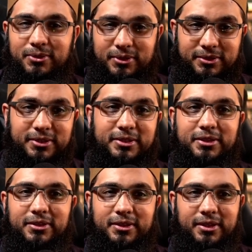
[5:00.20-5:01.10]
you know
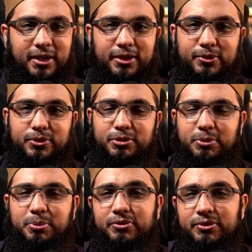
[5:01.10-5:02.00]
internally thinking i don't want to
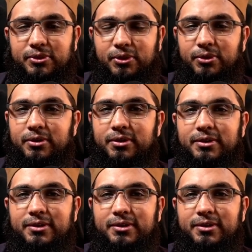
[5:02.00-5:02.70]
be proven wrong